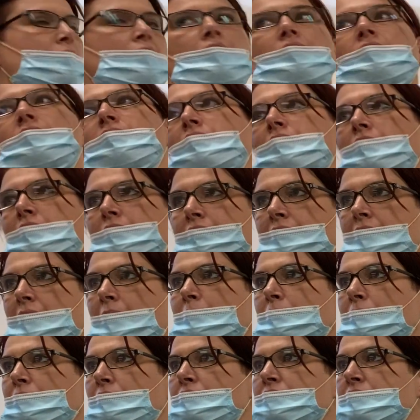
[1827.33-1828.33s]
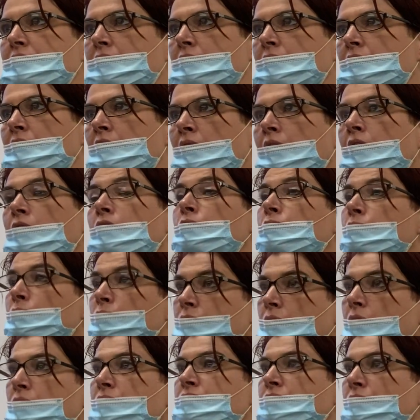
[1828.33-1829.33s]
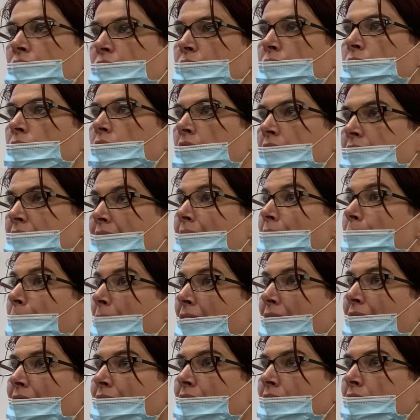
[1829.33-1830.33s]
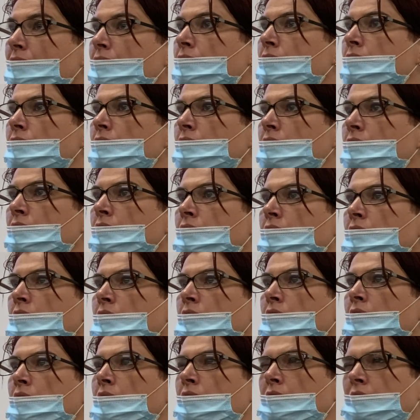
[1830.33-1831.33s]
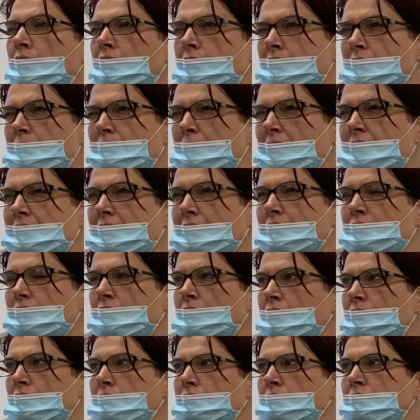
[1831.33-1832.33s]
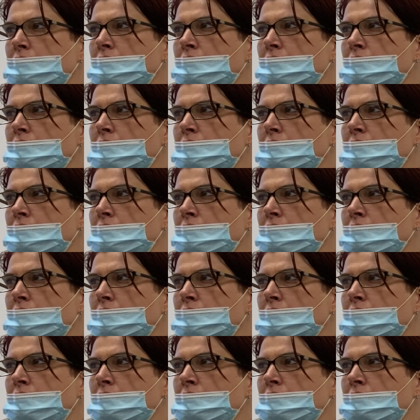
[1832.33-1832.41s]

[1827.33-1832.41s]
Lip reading: ahead and give that person who's also a diabetic. Does this make sense to you?